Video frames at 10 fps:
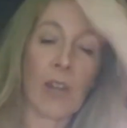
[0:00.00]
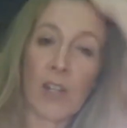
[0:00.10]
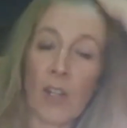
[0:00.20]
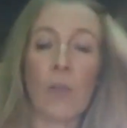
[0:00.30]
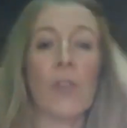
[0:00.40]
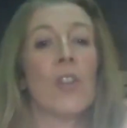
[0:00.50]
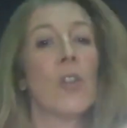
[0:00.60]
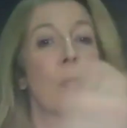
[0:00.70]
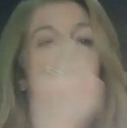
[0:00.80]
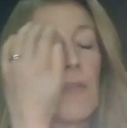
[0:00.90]
And I know that
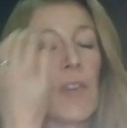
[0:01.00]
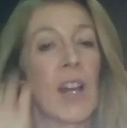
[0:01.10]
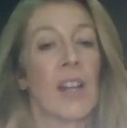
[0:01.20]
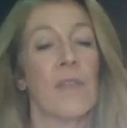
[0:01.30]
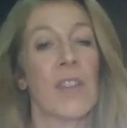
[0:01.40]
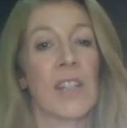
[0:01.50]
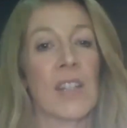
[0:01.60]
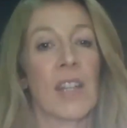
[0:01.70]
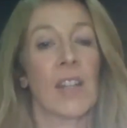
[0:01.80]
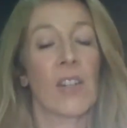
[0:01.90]
you provide
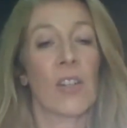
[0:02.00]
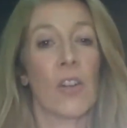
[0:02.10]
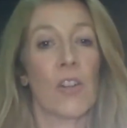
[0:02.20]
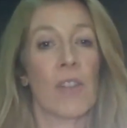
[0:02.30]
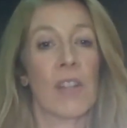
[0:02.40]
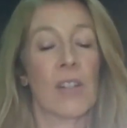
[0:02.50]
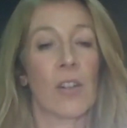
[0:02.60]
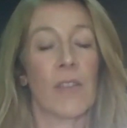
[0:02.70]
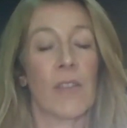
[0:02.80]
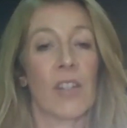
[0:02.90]
visiting surgery
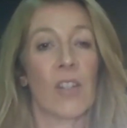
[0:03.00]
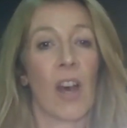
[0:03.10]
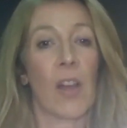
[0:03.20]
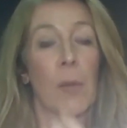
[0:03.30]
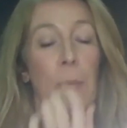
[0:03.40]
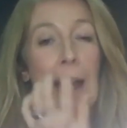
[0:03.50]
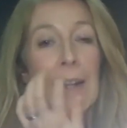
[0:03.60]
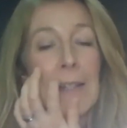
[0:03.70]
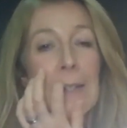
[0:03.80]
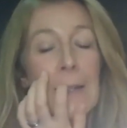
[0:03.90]
services to other
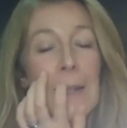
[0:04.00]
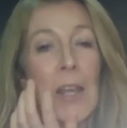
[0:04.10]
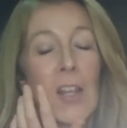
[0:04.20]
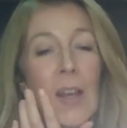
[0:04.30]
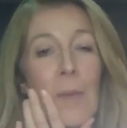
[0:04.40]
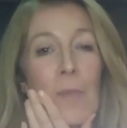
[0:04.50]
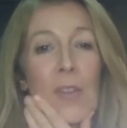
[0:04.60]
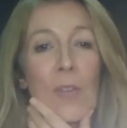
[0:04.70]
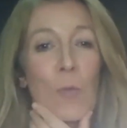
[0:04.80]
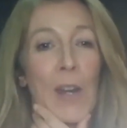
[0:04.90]
practices.
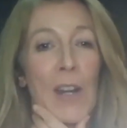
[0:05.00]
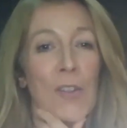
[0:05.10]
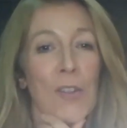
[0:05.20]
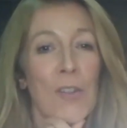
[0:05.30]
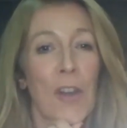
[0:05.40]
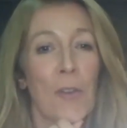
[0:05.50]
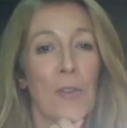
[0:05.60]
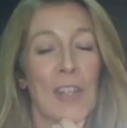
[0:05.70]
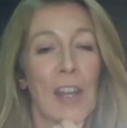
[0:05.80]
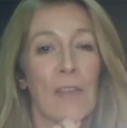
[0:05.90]
Um, where do you go
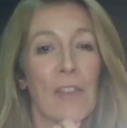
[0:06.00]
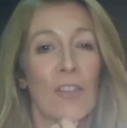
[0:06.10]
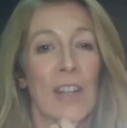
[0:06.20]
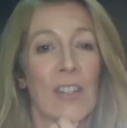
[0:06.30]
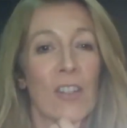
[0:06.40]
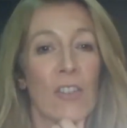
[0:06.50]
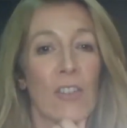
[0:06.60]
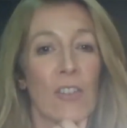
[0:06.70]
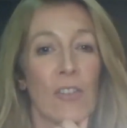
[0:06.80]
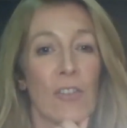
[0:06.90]
just out of interest?
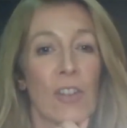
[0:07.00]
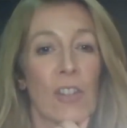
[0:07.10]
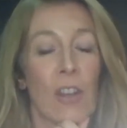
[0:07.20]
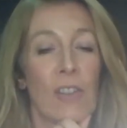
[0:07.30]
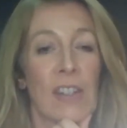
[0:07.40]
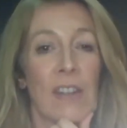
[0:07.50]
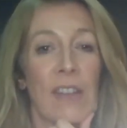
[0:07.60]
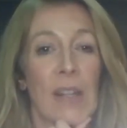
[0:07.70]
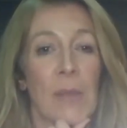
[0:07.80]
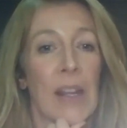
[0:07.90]
Because you just go to
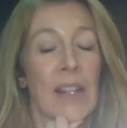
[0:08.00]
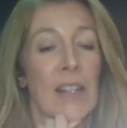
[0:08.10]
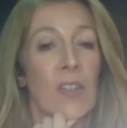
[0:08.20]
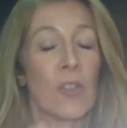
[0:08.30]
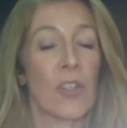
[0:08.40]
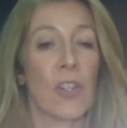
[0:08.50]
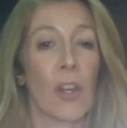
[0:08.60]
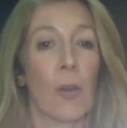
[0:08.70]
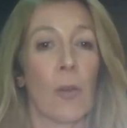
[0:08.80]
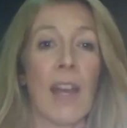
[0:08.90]
CVS practices or do you
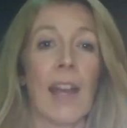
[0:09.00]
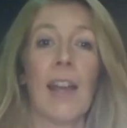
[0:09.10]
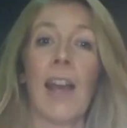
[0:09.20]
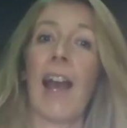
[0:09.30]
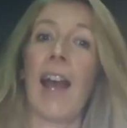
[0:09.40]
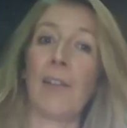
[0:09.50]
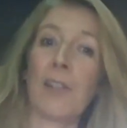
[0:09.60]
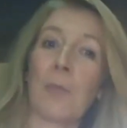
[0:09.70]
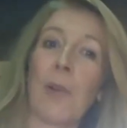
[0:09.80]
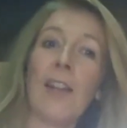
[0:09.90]
go
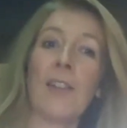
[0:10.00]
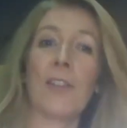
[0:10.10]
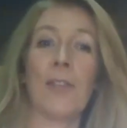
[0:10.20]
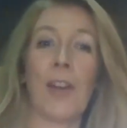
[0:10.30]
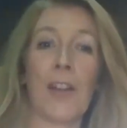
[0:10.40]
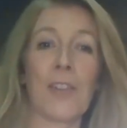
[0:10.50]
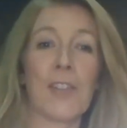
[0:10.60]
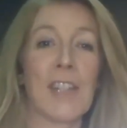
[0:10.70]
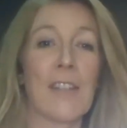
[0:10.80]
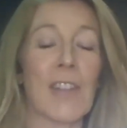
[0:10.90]
elsewhere to other
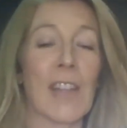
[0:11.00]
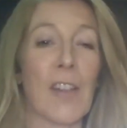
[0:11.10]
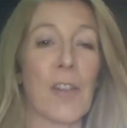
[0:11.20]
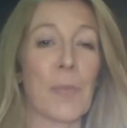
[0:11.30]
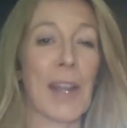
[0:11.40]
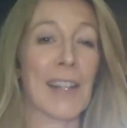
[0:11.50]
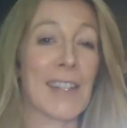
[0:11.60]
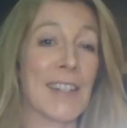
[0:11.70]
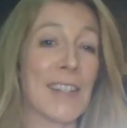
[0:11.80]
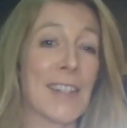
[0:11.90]
CV, other
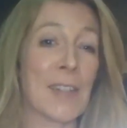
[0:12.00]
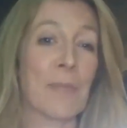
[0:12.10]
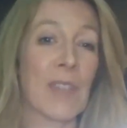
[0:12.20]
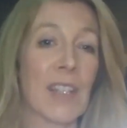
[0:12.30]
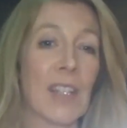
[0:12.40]
practices?